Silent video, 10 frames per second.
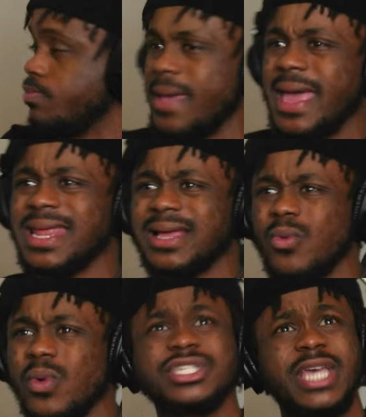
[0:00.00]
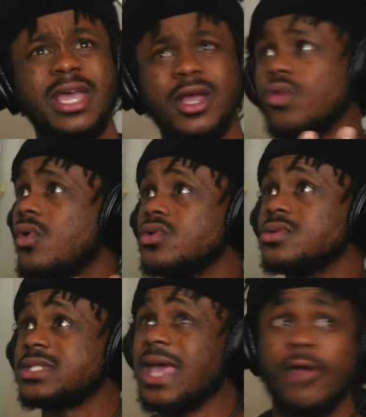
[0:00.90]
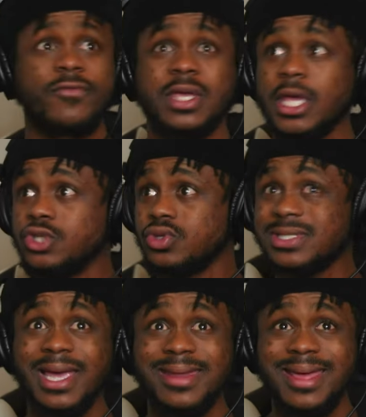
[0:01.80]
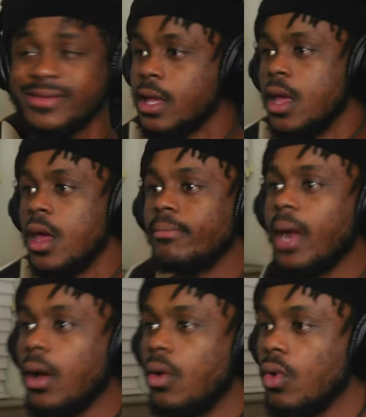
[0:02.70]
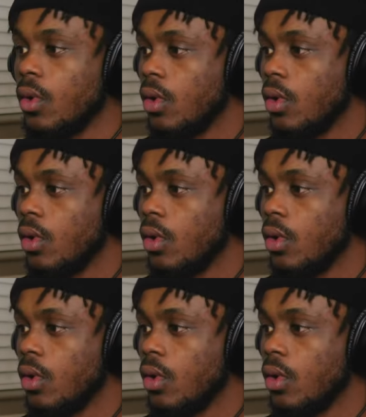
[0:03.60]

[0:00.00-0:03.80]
man, nigga, what J. Cole gonna say after Kendrick say this? Bro,